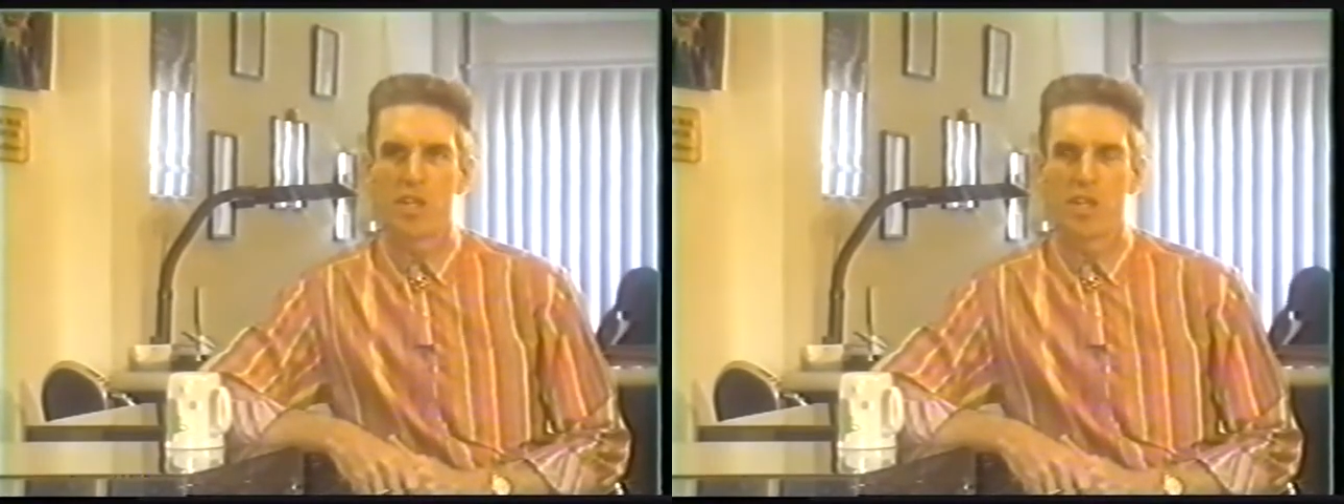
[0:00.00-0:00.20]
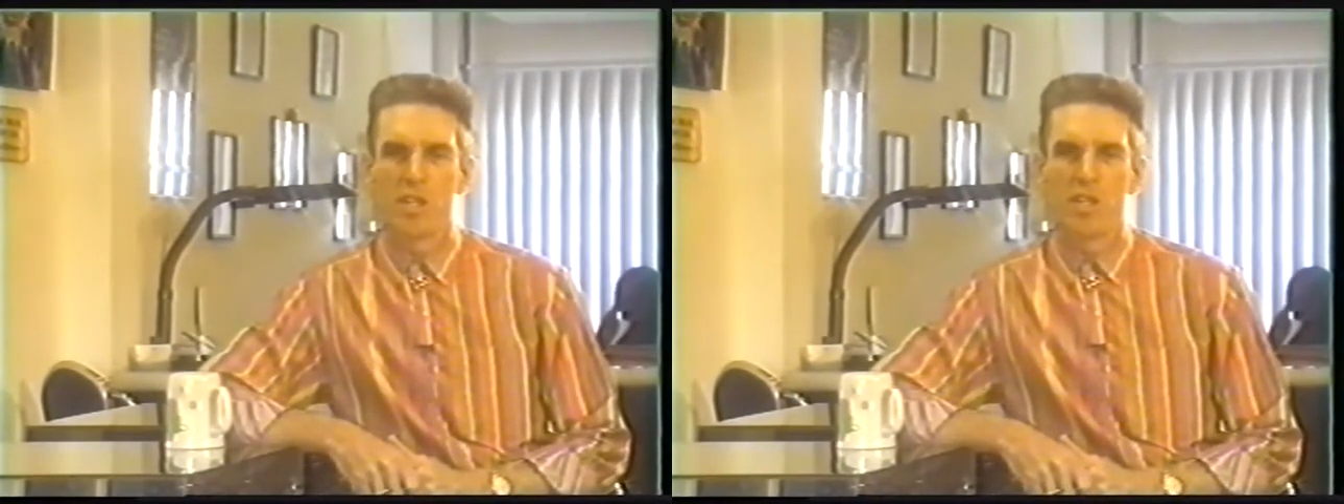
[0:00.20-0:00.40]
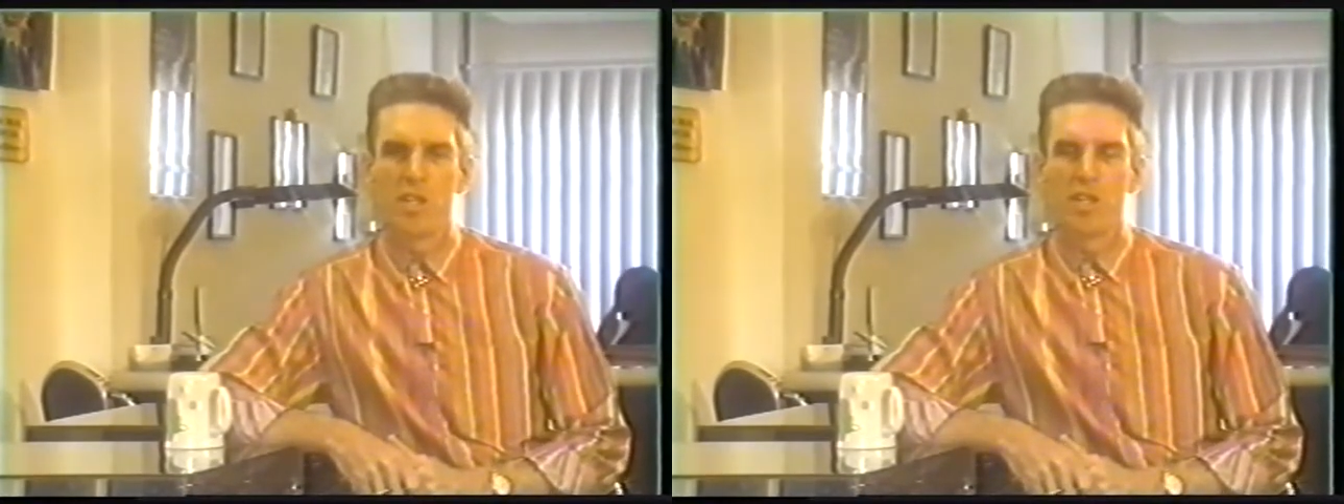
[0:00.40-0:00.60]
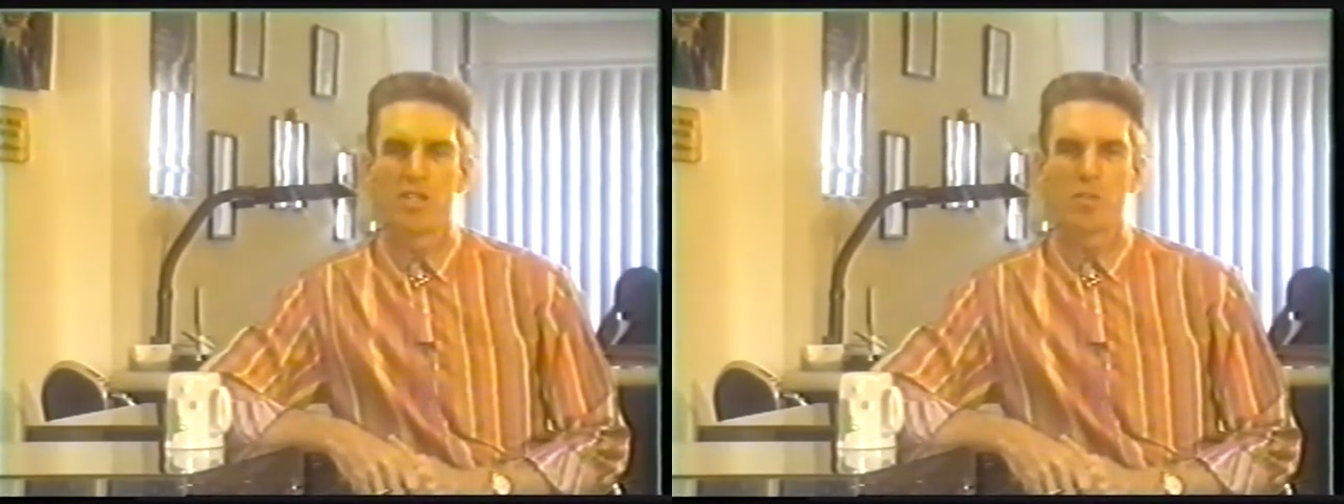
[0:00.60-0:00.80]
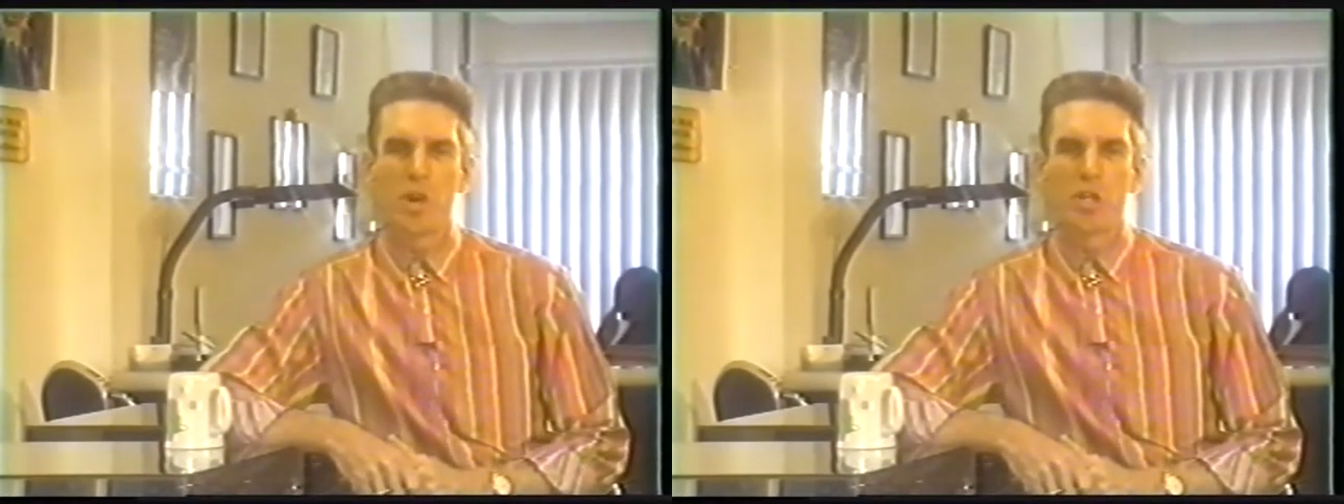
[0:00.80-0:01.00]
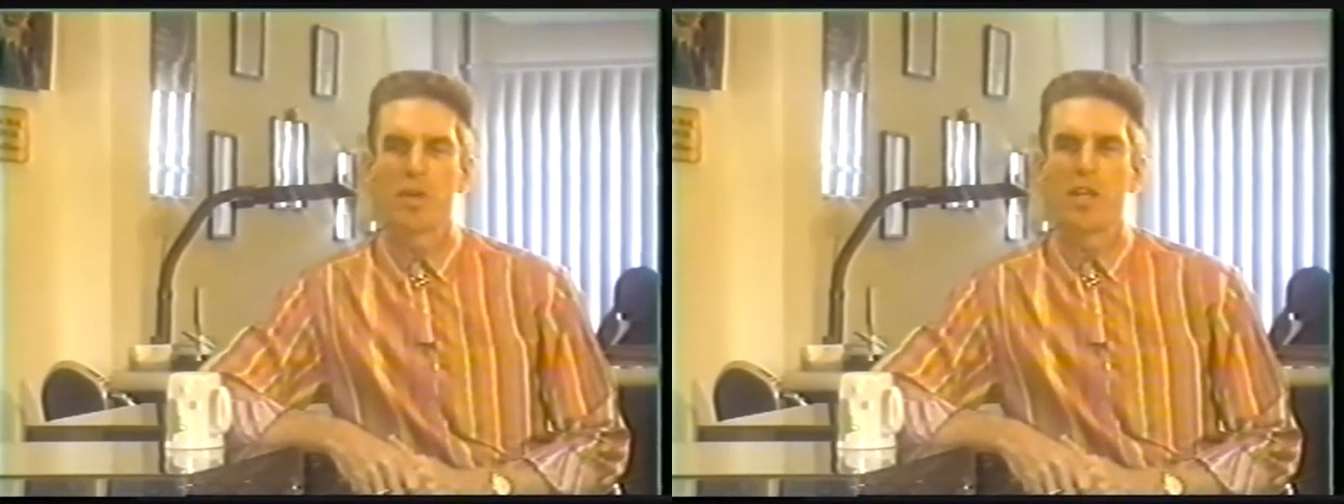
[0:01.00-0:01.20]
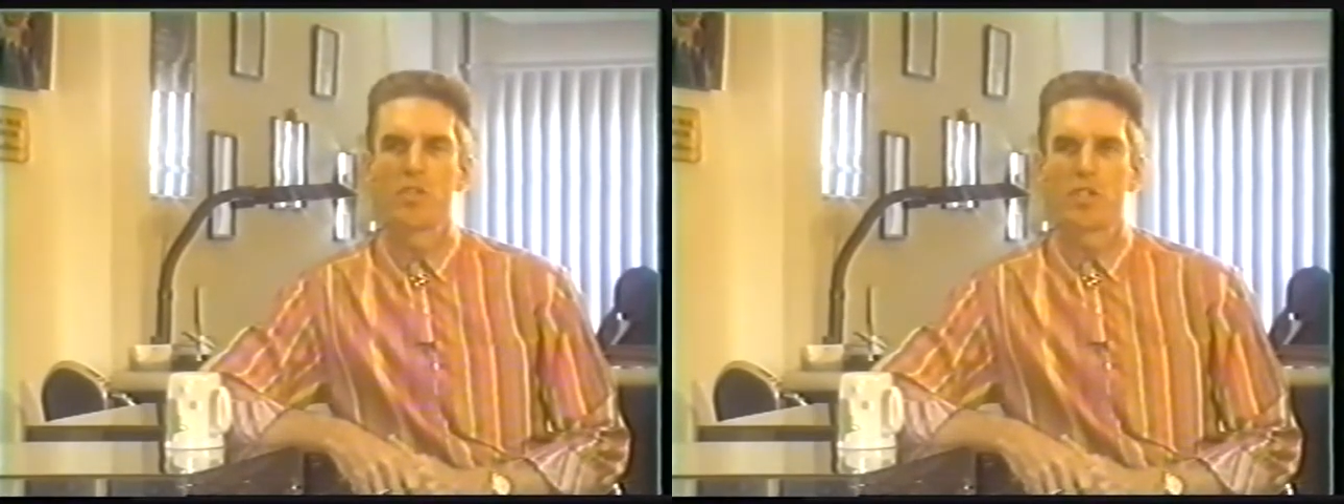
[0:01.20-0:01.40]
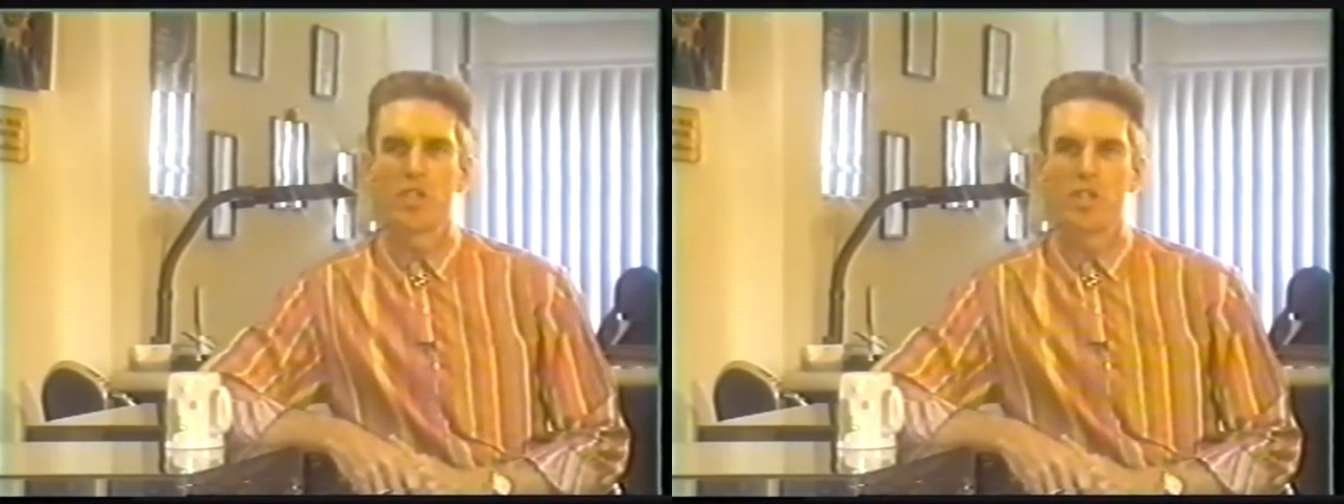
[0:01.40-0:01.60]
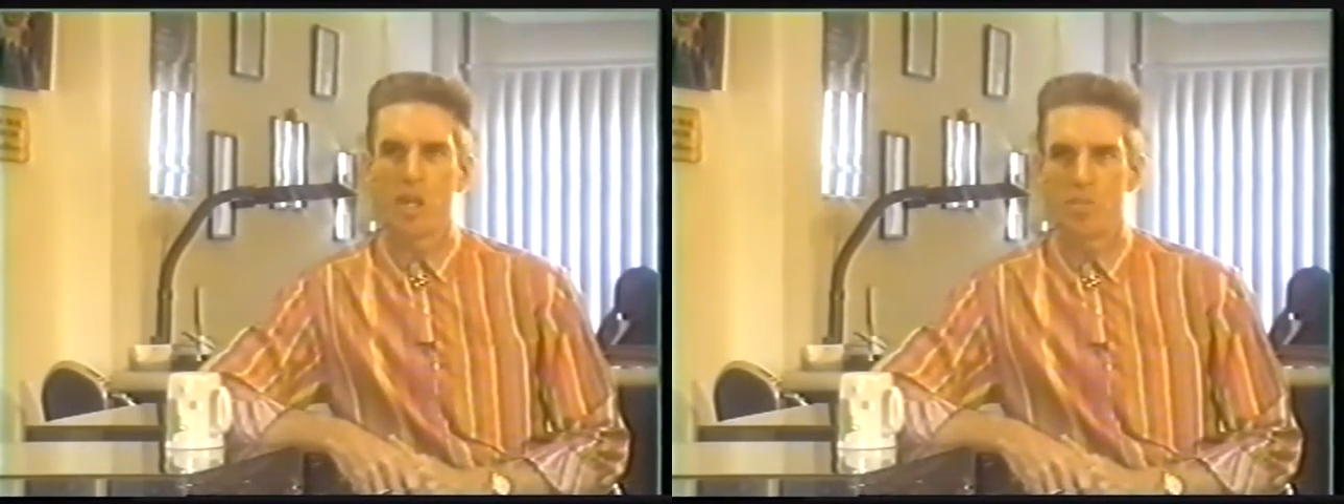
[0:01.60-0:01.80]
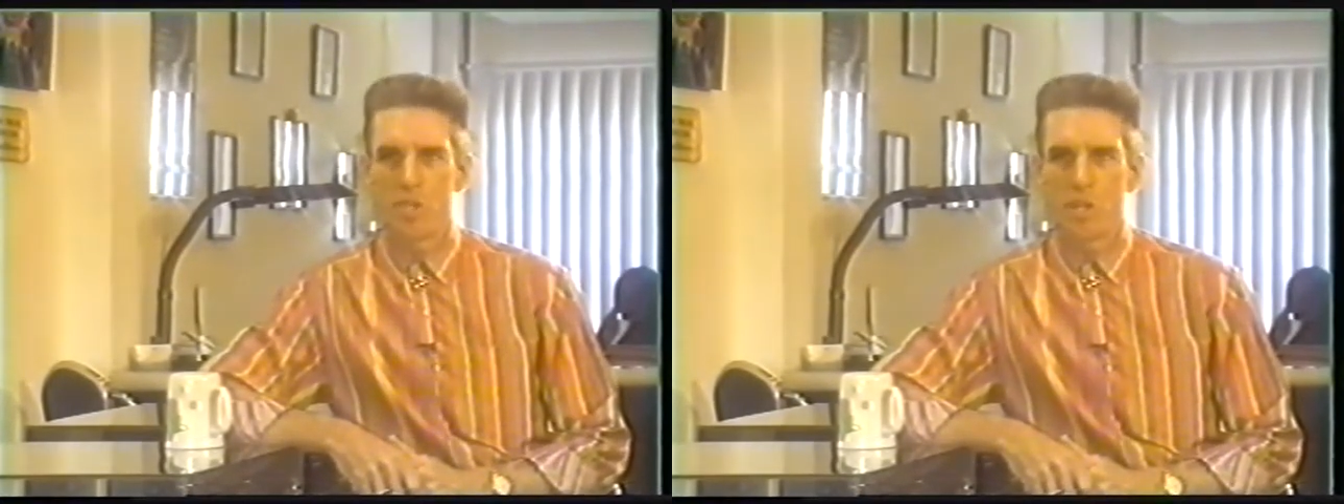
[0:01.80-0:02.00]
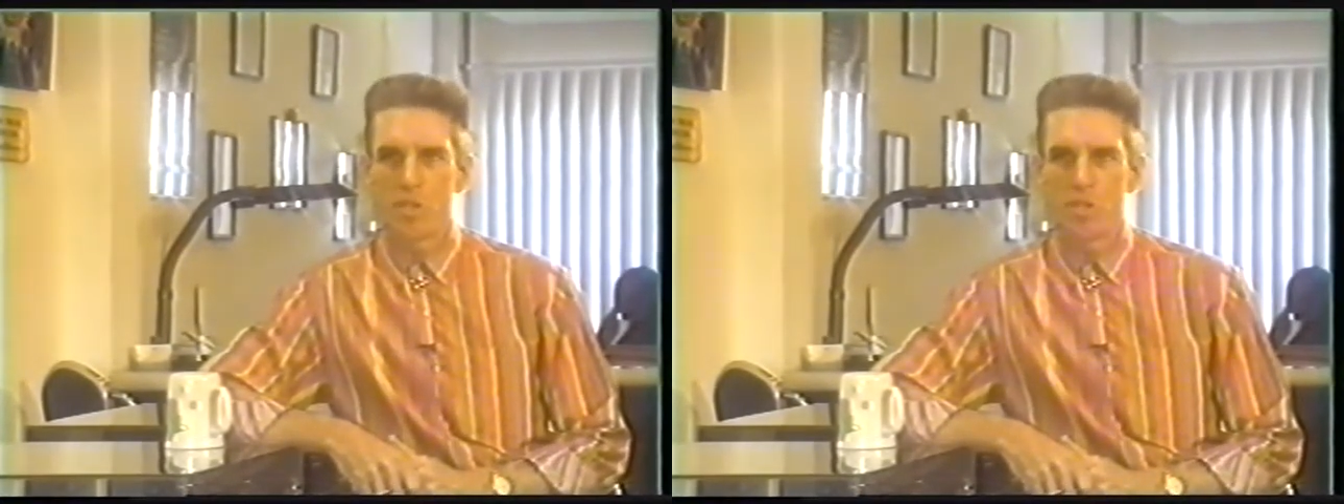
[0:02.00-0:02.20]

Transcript: that sparked my interest in gemstones.